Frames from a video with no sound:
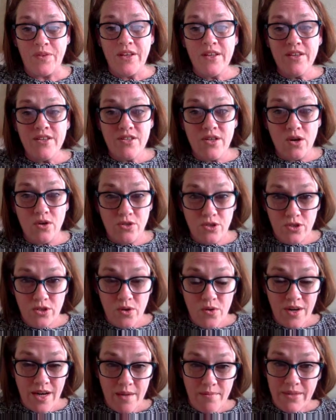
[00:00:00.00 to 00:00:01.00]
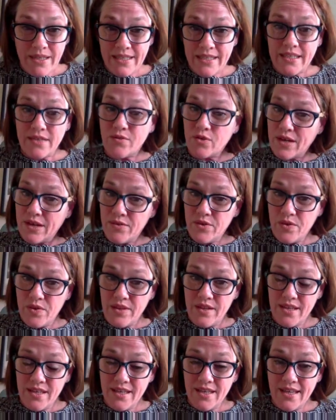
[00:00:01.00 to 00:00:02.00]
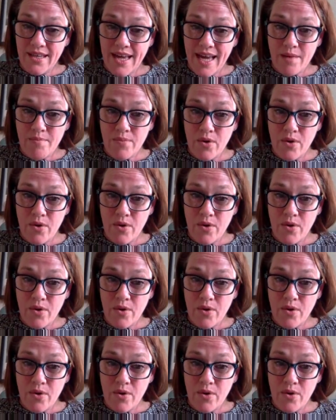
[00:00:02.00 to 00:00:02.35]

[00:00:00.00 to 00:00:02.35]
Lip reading: So you know what I mean? If you have your thinking cap